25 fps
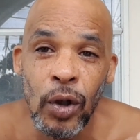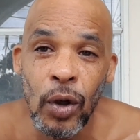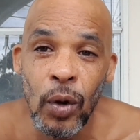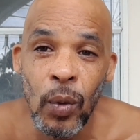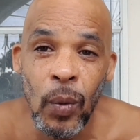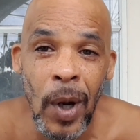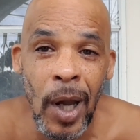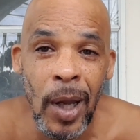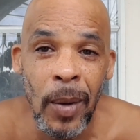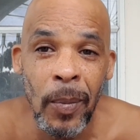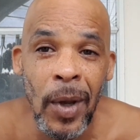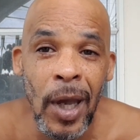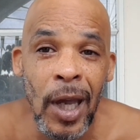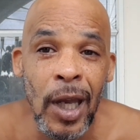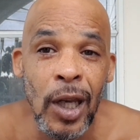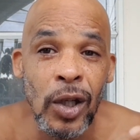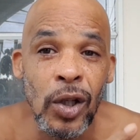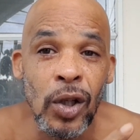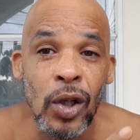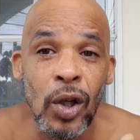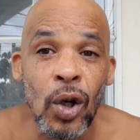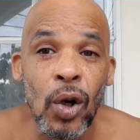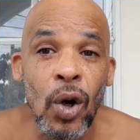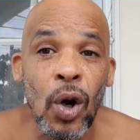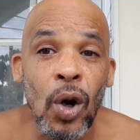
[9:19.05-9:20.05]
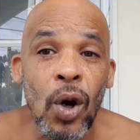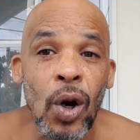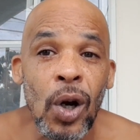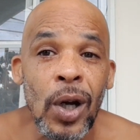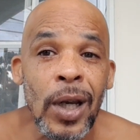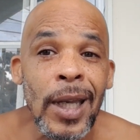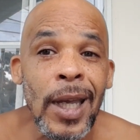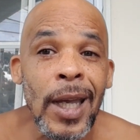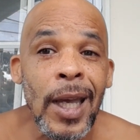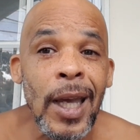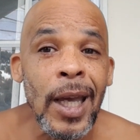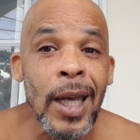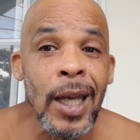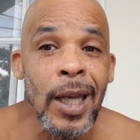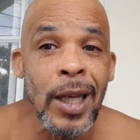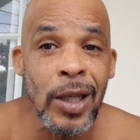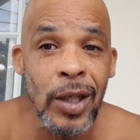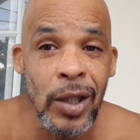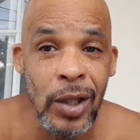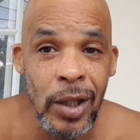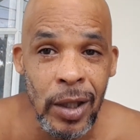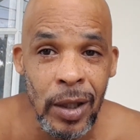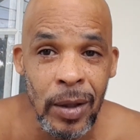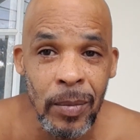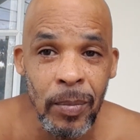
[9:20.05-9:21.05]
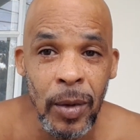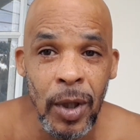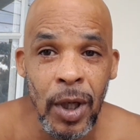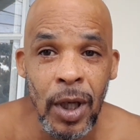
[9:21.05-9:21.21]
to the white man as the Caucasian,